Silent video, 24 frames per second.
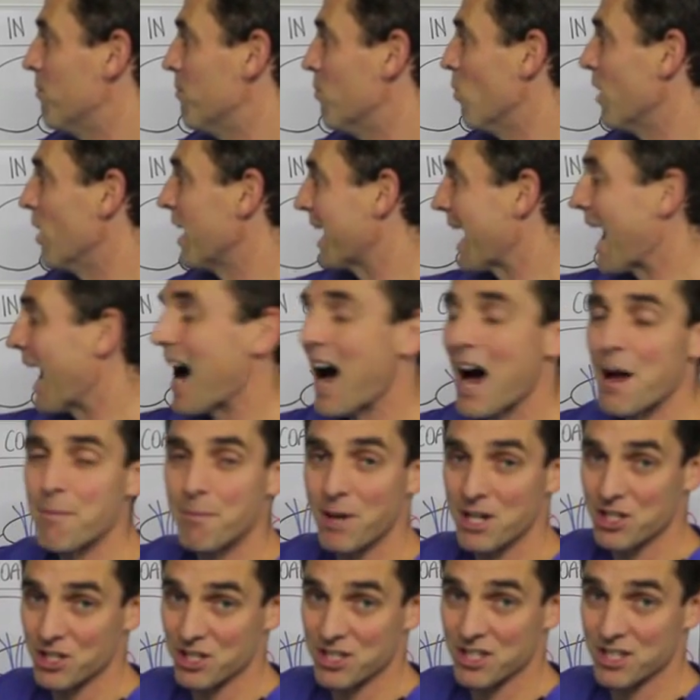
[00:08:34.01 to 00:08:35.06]
We can't
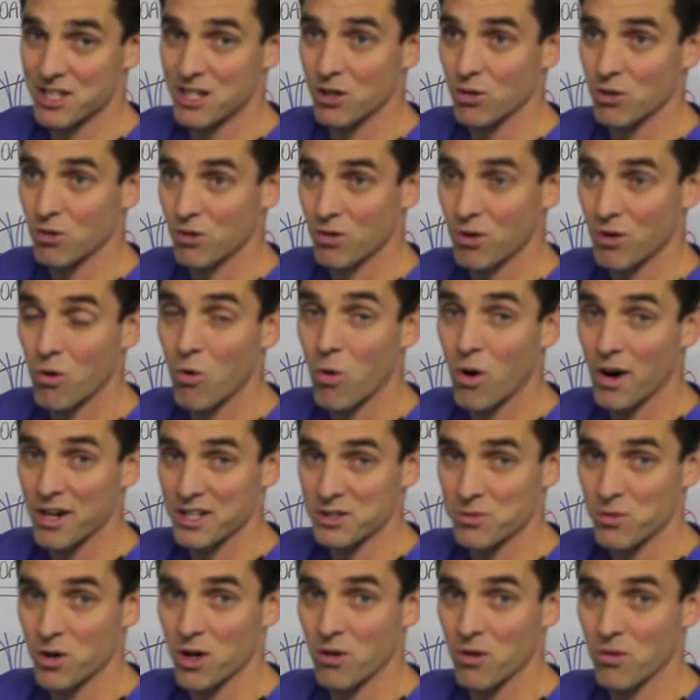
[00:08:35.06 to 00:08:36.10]
measure skill quite as
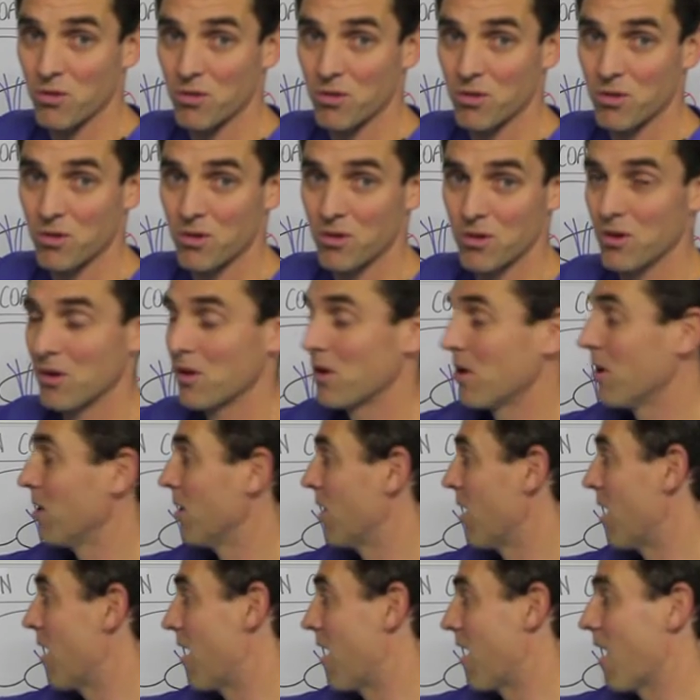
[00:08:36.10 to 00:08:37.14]
well,
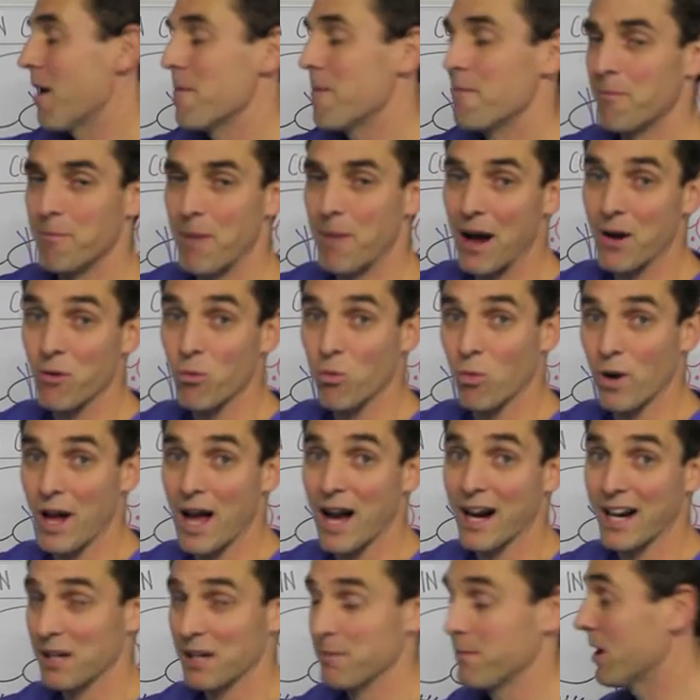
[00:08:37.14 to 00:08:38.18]
all right? But we are
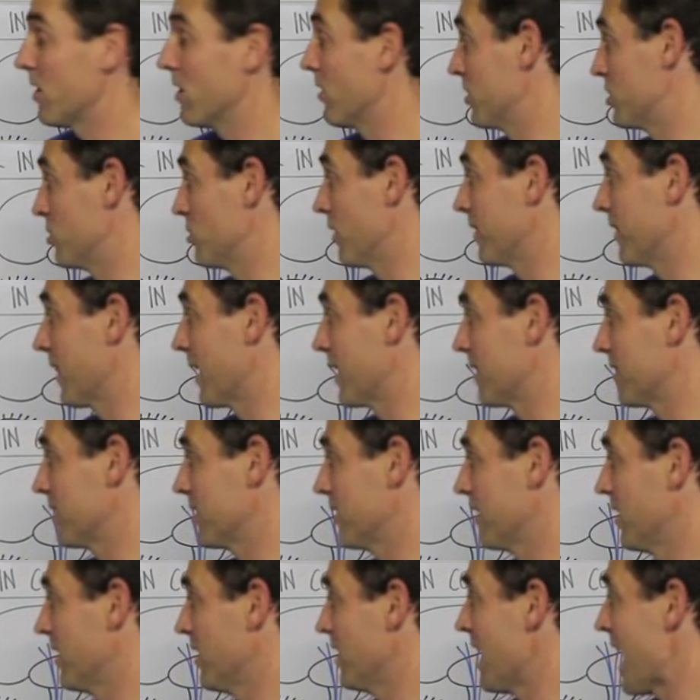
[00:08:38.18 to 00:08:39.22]
getting better at doing that.
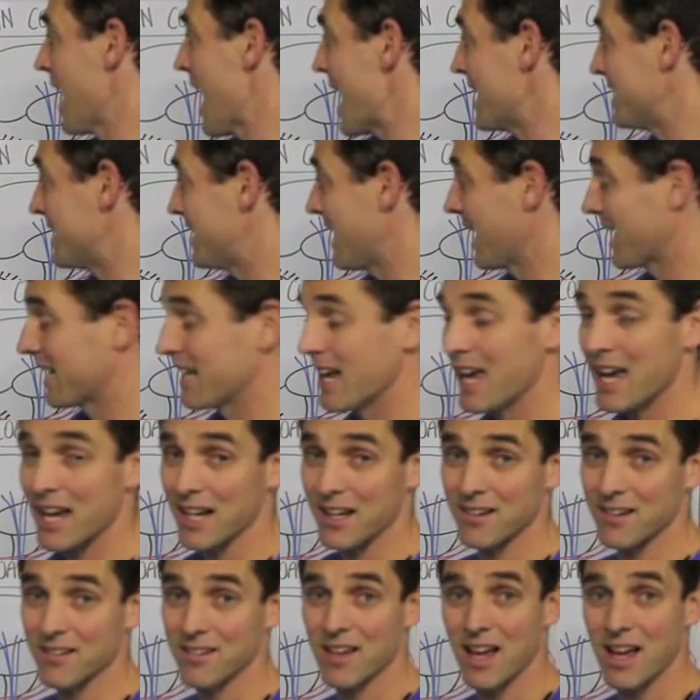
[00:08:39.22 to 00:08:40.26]
And
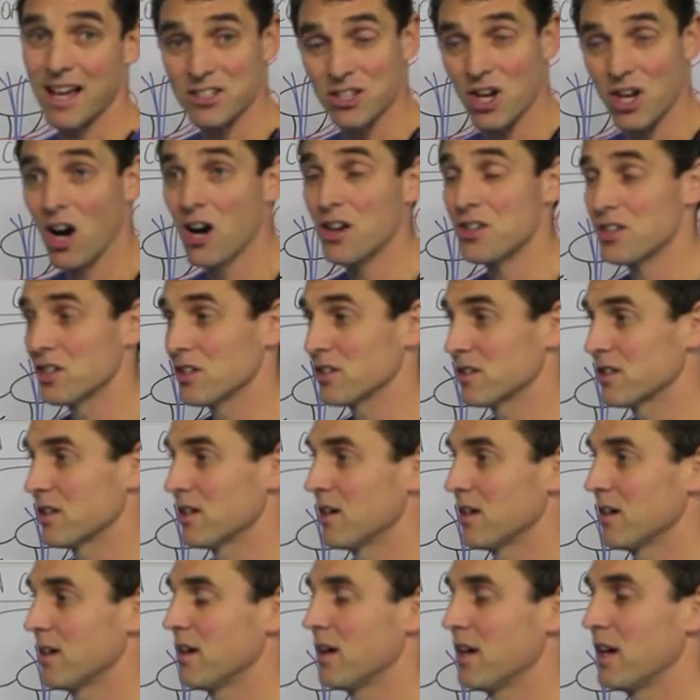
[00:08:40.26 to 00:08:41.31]
technique, as coaches,
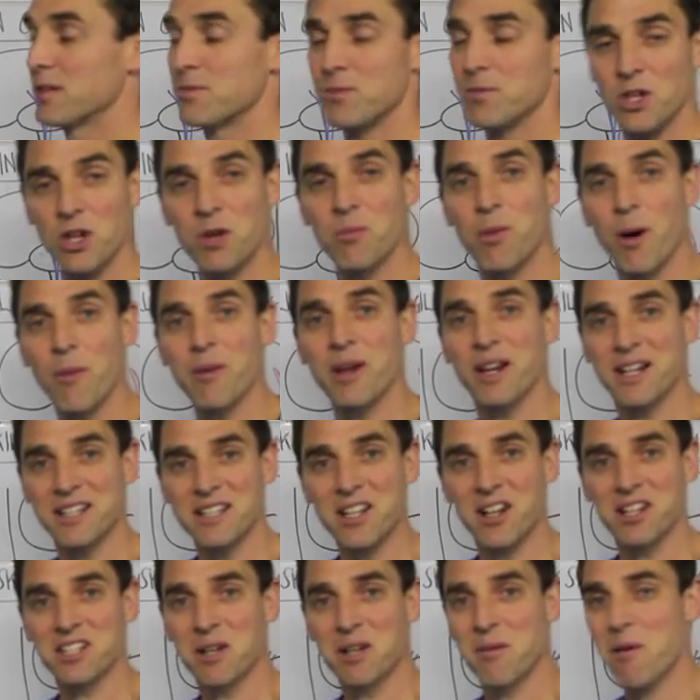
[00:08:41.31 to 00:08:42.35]
you're probably going to
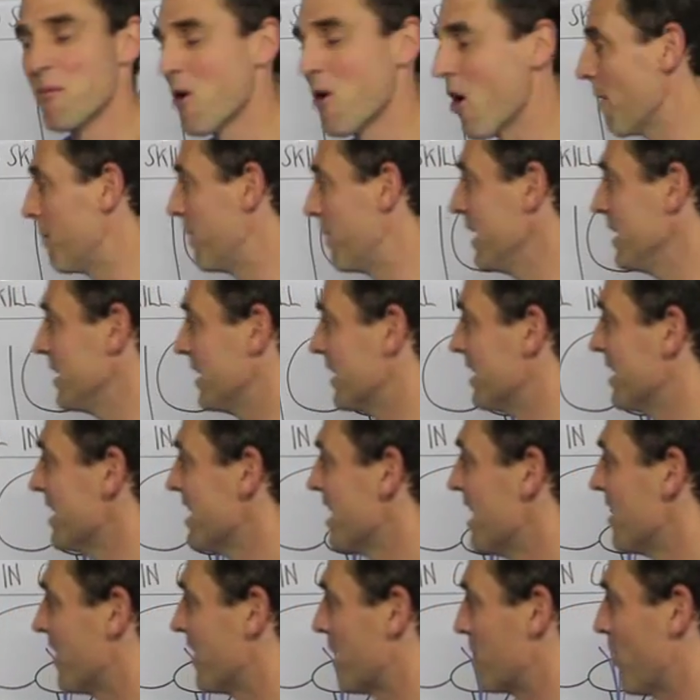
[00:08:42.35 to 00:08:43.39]
tell, it's going to be my opinion,
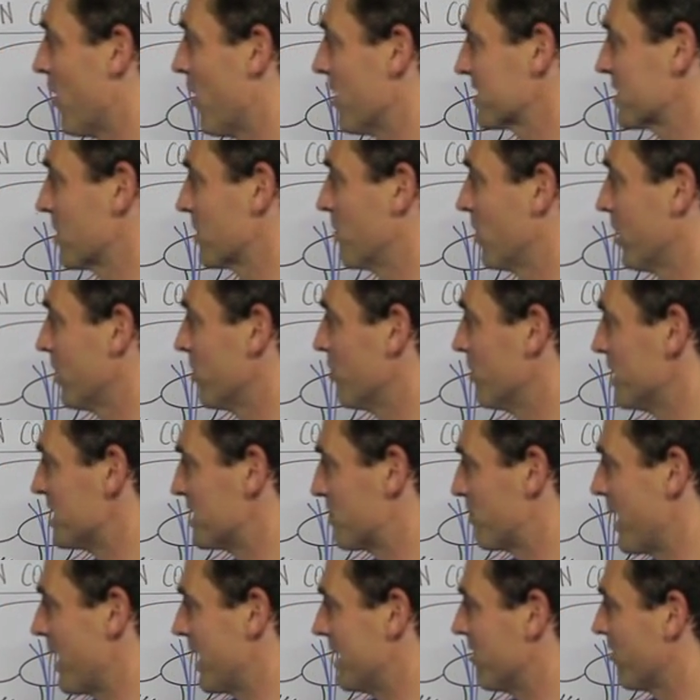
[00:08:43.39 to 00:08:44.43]
that possibly we
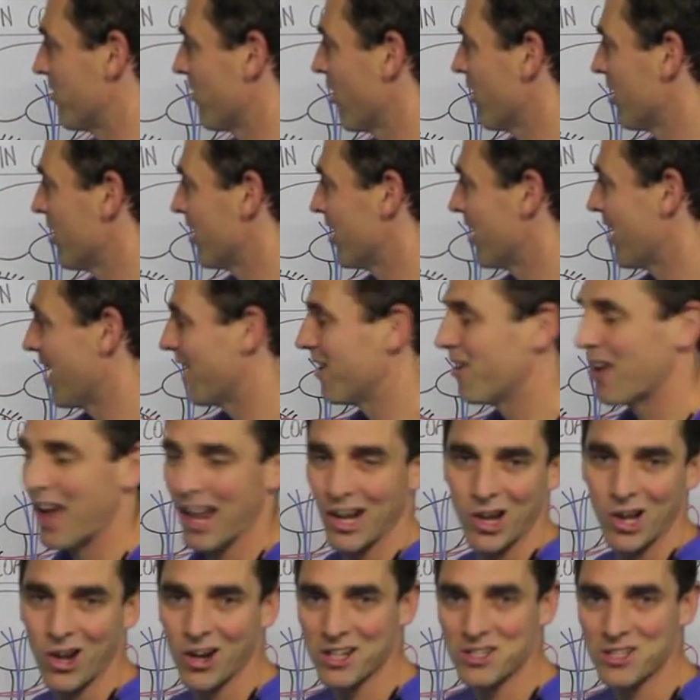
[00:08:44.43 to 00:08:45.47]
spend a
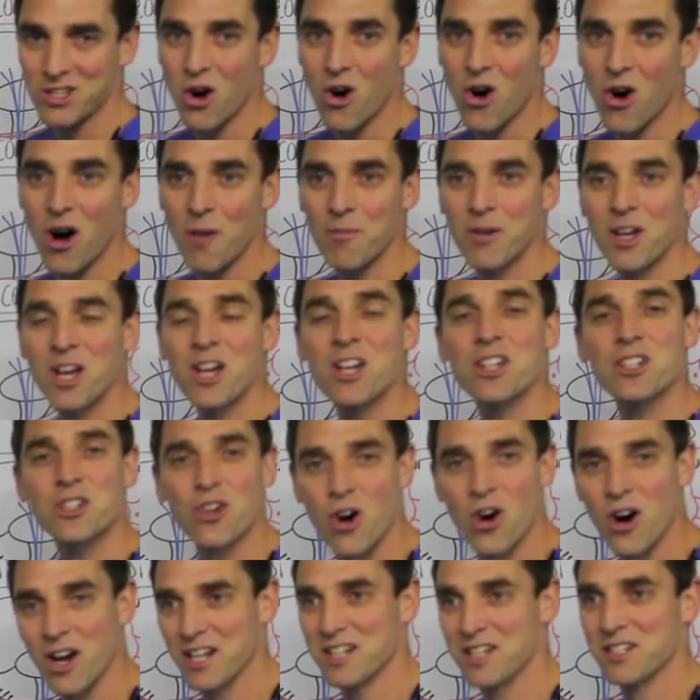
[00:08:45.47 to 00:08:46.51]
lot of time
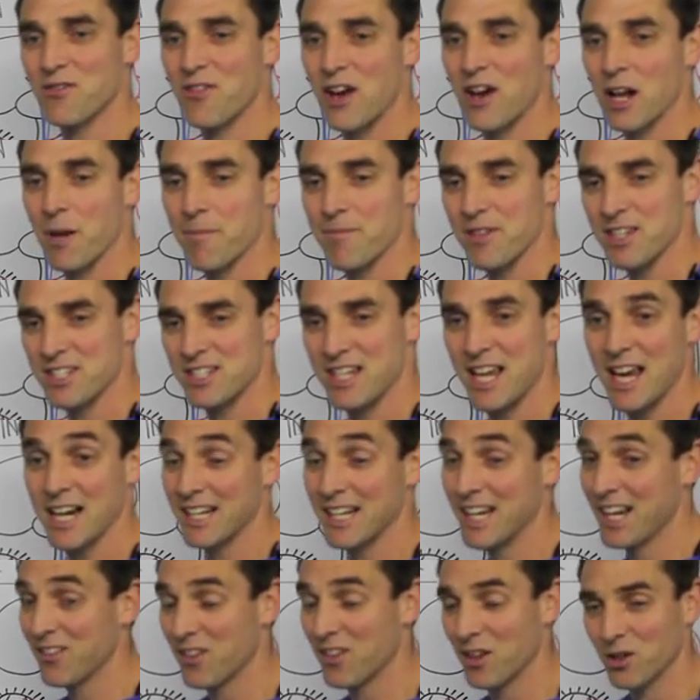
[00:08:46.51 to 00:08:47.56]
trying to develop this
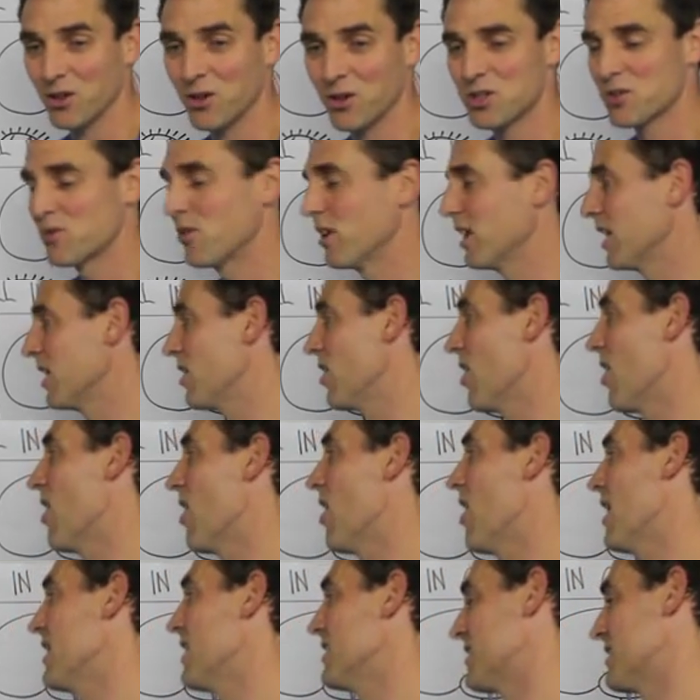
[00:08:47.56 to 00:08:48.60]
technique that looks really
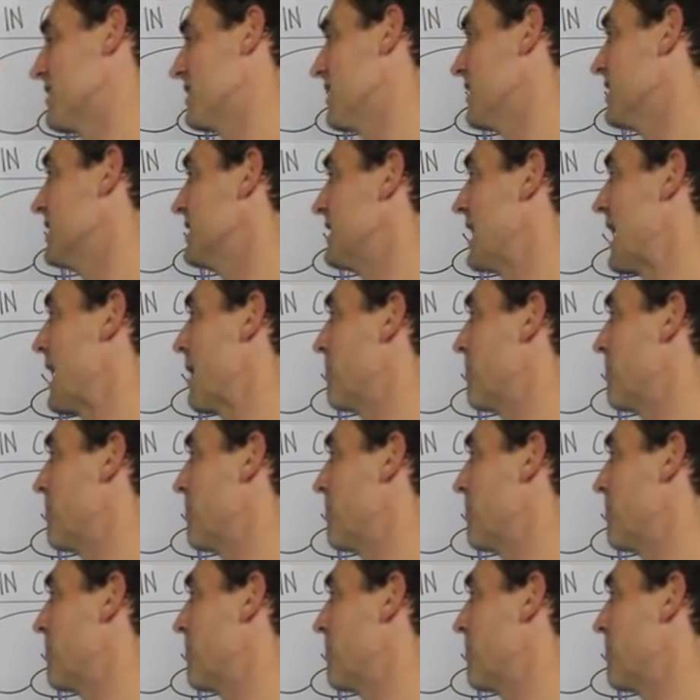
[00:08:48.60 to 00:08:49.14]
nice and,